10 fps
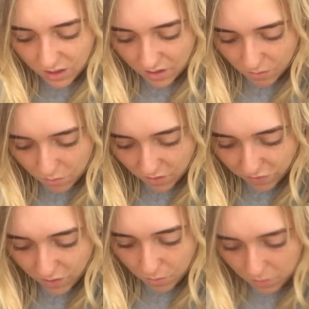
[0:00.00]
going to get someone to
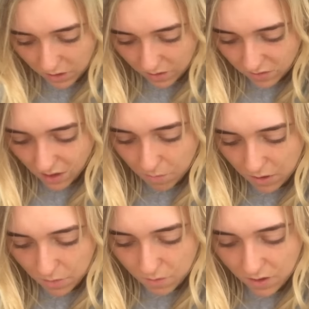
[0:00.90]
film me next time
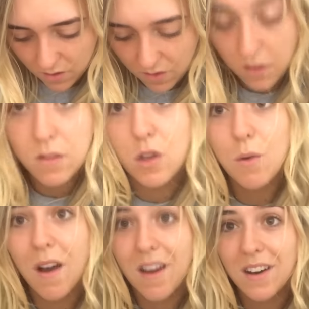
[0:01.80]
I open these because it's too
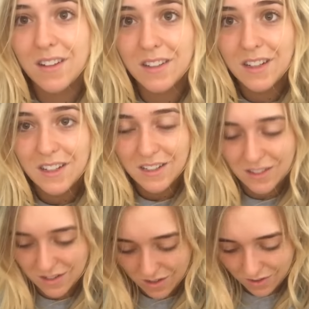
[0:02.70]
hard
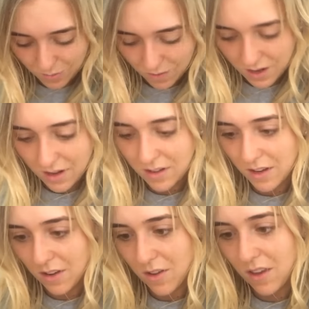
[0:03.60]
to do this
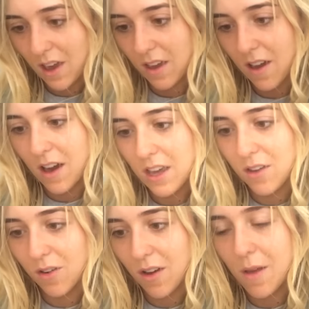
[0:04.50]
one-handed. Okay, I
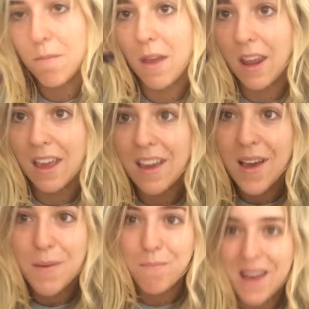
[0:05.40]
got a mini
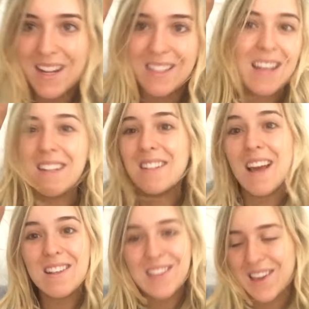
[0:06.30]
Benetint.
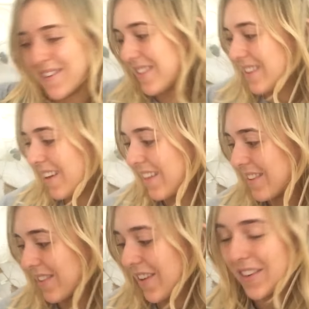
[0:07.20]
That's cute, isn't it?
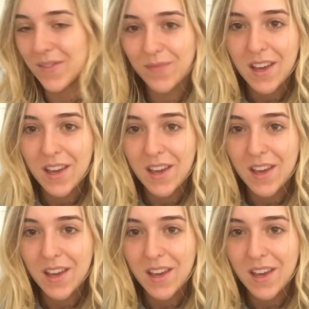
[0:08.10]
That's good.